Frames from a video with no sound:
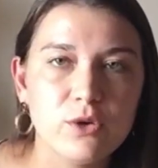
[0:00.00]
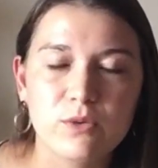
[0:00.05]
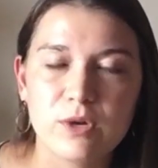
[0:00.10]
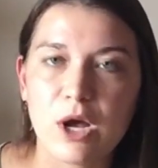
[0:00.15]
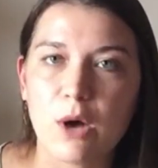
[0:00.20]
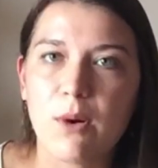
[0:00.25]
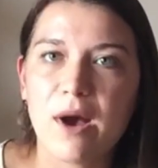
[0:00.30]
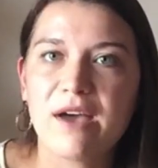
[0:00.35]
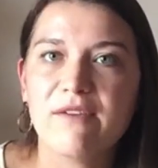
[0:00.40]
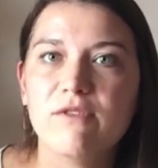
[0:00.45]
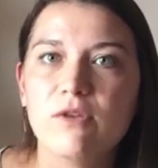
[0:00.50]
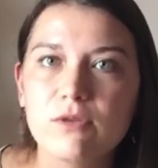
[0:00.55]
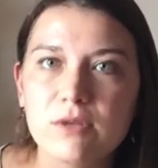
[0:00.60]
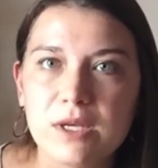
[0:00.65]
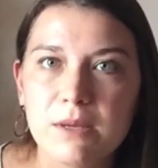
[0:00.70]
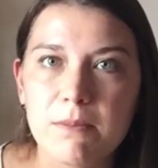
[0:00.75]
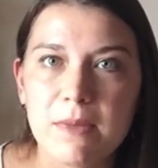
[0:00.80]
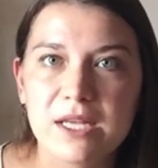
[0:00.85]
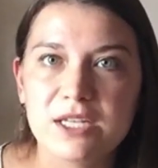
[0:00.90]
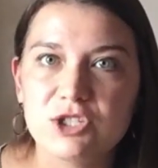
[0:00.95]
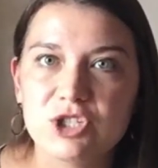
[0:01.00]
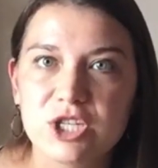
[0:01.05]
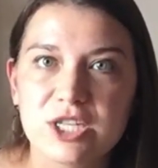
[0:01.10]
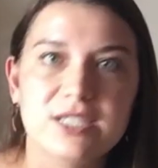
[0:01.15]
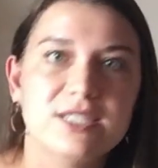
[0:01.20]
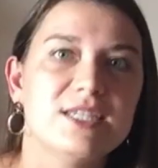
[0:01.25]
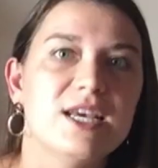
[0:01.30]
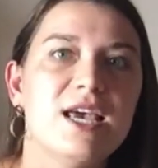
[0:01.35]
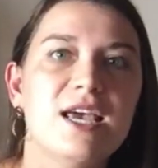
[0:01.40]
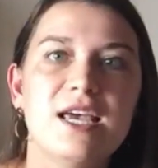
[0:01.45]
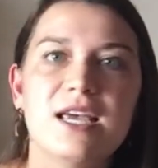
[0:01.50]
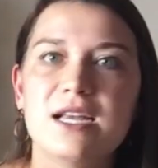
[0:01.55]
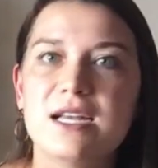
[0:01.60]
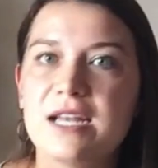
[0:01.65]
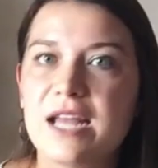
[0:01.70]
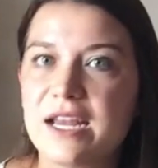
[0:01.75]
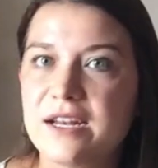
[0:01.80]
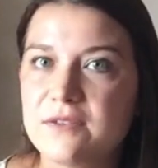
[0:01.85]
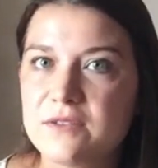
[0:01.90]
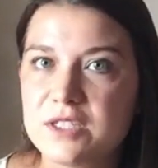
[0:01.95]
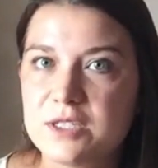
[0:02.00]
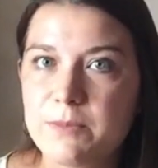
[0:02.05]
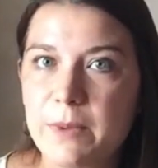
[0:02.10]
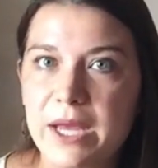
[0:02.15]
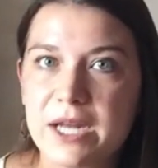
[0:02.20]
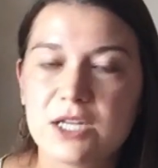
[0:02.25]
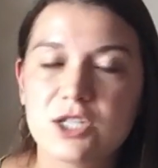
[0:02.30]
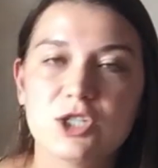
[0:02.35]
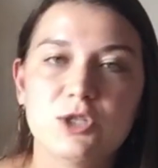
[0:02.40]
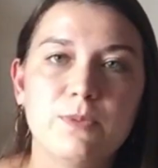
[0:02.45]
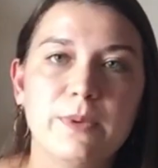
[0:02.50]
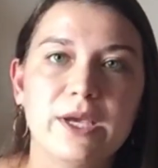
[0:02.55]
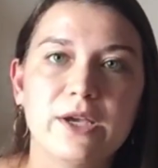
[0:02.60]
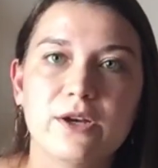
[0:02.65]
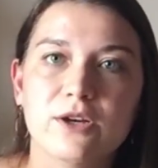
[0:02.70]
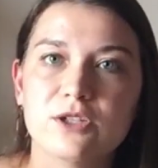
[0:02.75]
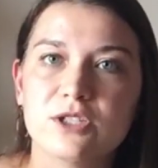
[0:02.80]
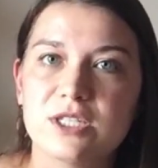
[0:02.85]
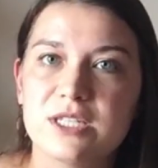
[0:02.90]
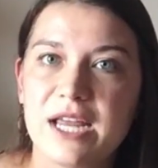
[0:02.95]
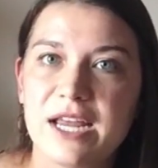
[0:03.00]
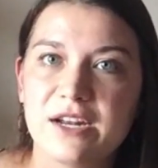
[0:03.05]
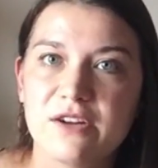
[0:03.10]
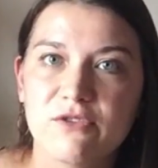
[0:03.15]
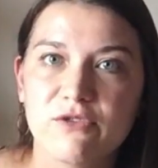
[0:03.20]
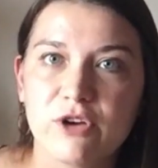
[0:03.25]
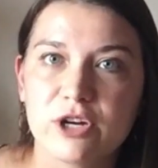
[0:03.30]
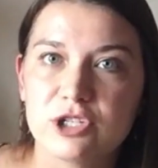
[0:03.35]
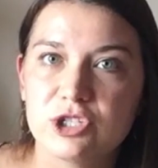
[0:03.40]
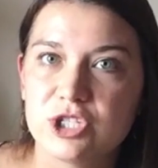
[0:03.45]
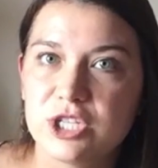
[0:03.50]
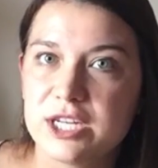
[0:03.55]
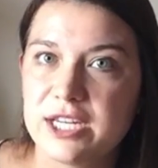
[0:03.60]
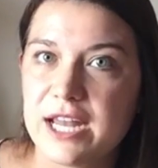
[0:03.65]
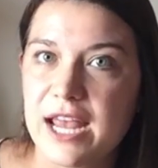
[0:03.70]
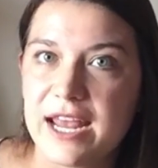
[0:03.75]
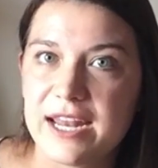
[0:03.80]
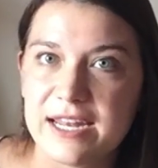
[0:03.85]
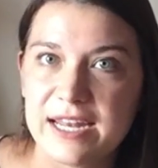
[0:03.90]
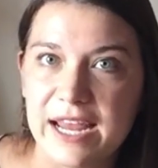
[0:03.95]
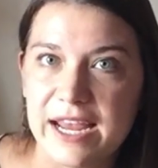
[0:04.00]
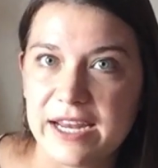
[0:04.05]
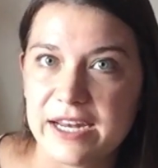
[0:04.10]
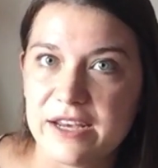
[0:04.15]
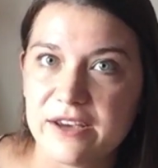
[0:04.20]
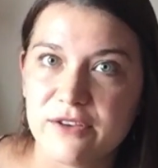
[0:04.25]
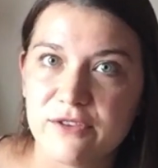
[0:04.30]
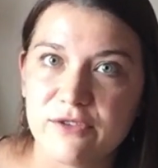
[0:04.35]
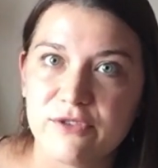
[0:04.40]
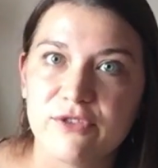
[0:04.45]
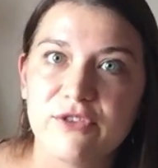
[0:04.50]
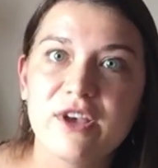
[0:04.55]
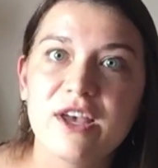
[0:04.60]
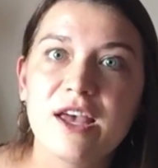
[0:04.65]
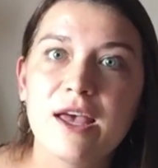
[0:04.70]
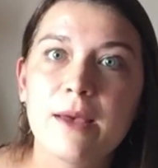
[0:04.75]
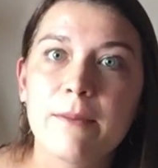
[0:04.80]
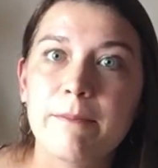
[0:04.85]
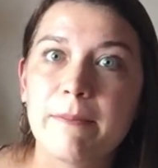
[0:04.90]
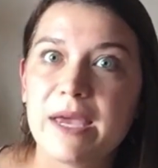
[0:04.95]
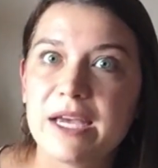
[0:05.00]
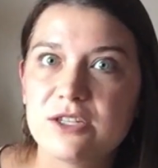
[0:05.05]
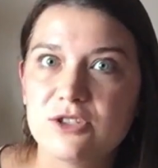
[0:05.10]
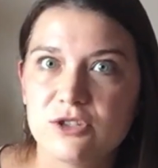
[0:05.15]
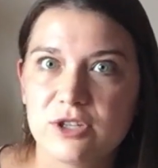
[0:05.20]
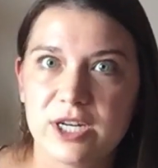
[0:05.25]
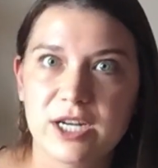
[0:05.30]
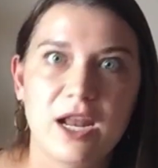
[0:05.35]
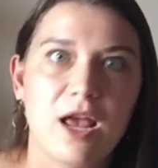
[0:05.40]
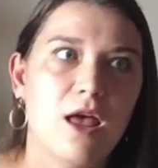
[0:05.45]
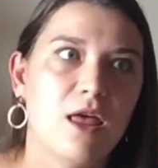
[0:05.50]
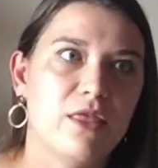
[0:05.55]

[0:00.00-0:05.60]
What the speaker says: Now, I've only mentioned native Spanish speakers, native Russian, and native Mandarin.